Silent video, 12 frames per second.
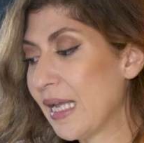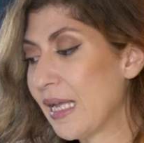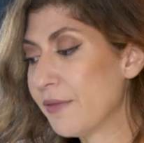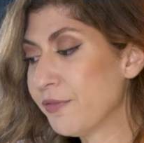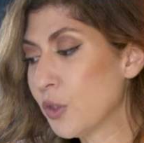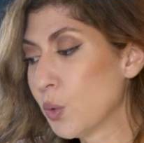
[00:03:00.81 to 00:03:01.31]

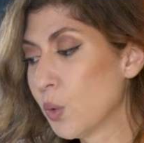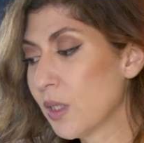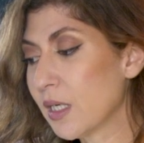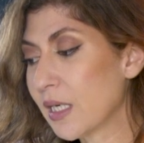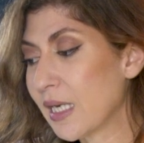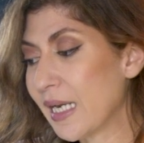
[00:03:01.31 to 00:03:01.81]
If
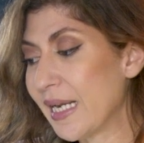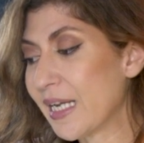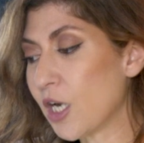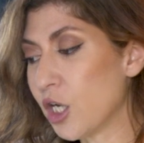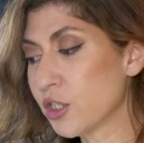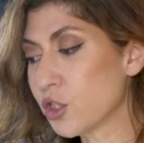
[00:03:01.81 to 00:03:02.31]
you
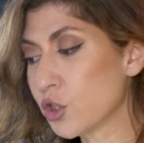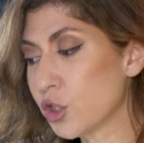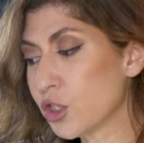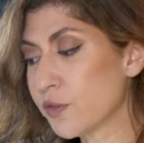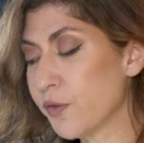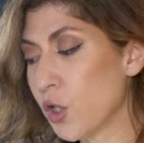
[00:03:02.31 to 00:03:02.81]
click on
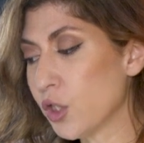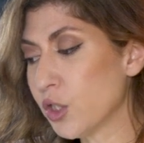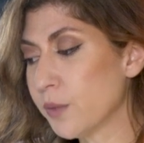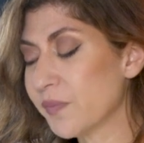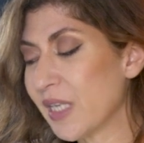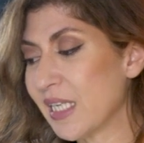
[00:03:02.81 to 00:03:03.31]
search
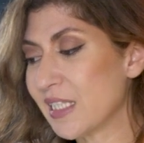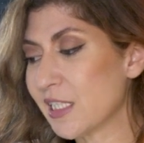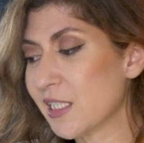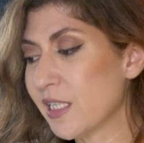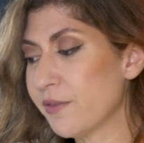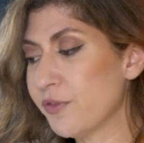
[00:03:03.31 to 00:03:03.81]
volume,
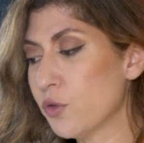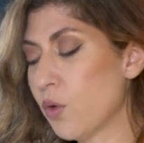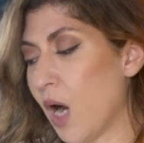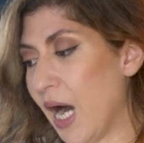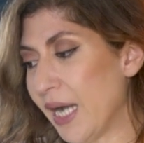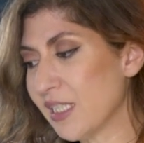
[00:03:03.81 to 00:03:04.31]
it'll give
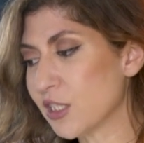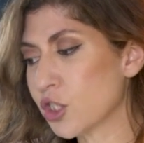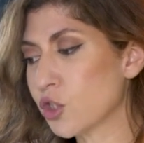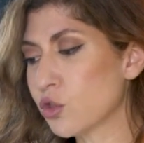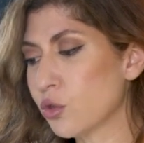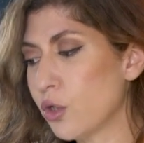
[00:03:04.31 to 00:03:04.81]
you highest to